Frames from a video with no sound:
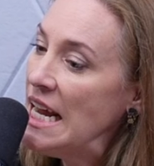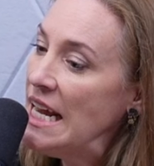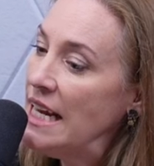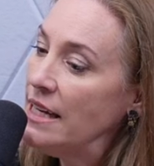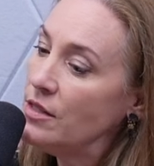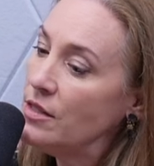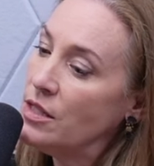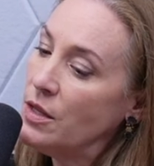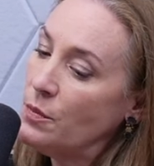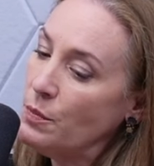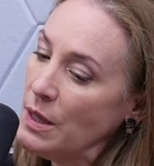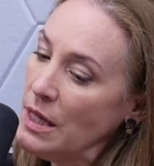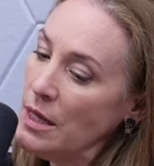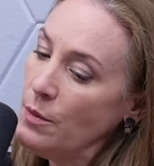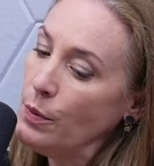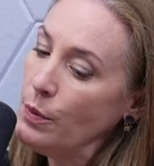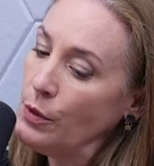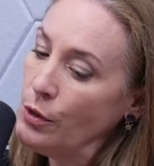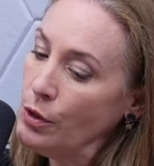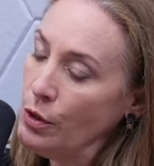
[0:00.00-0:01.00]
It's the
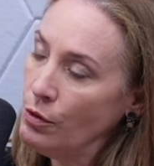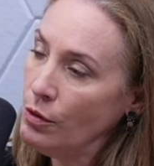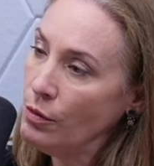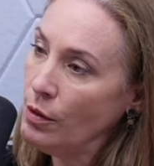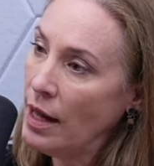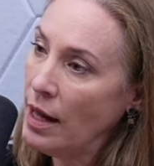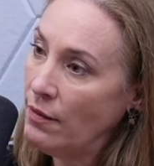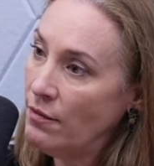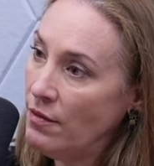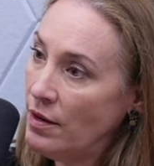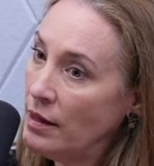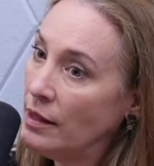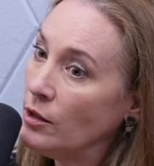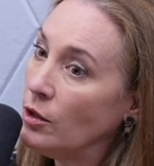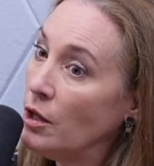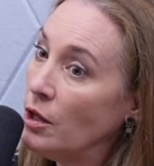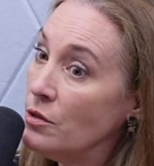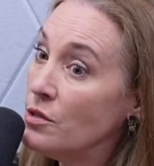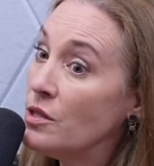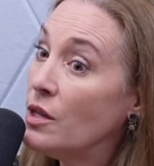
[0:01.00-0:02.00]
people who have very
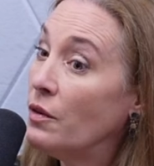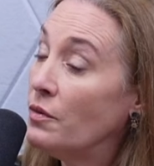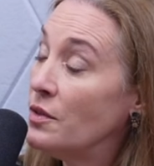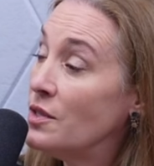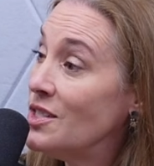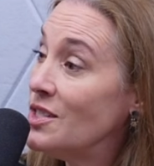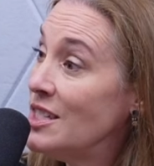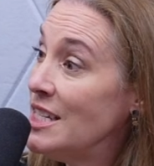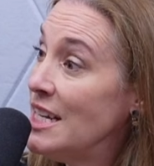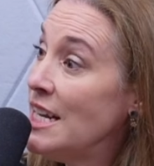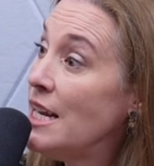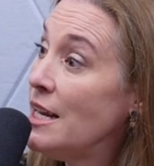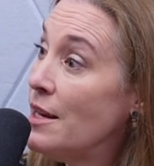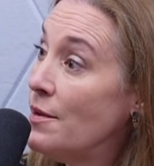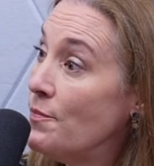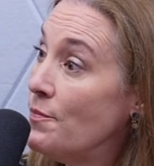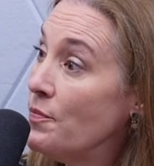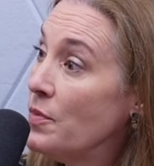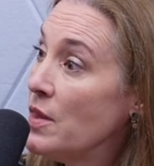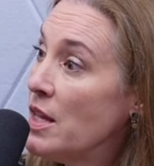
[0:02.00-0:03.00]
low
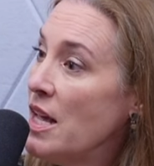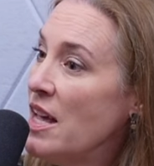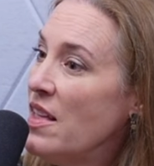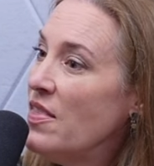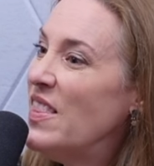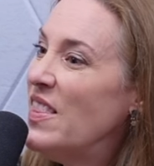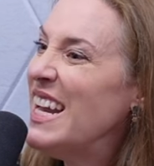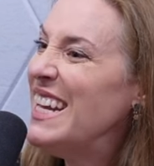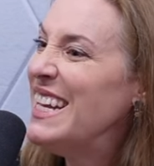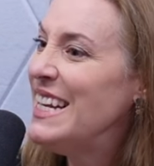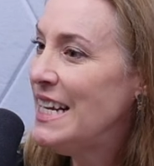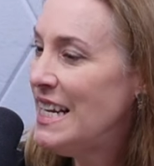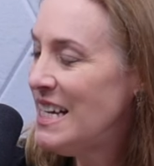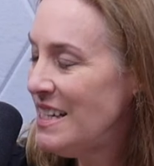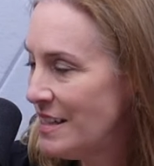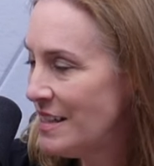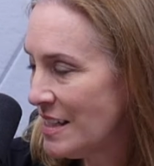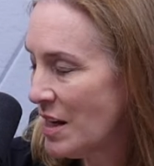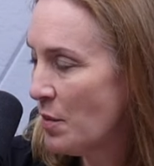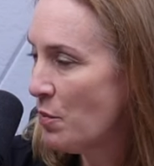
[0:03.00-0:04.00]
self-esteem that
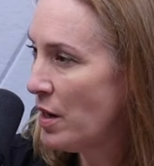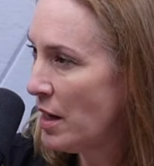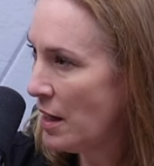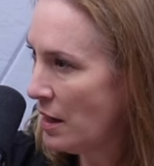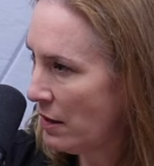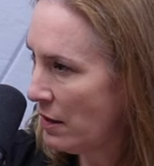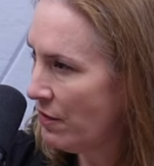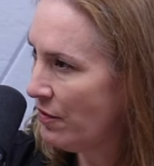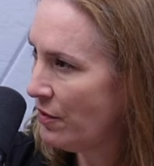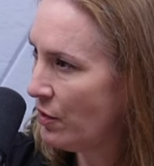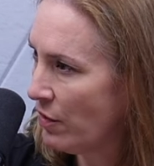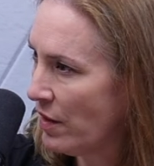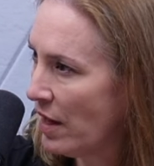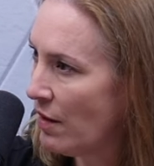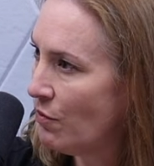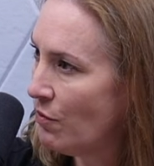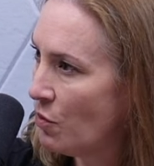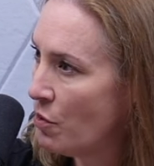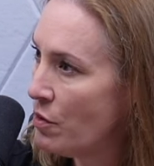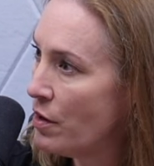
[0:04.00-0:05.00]
need somebody to fill
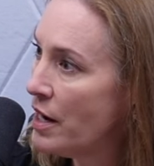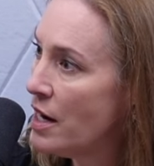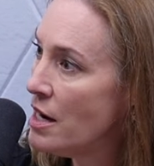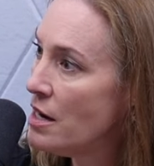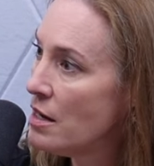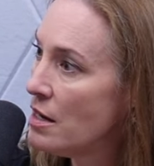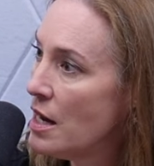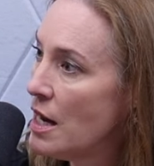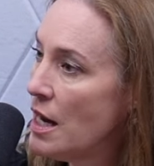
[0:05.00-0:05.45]
that void,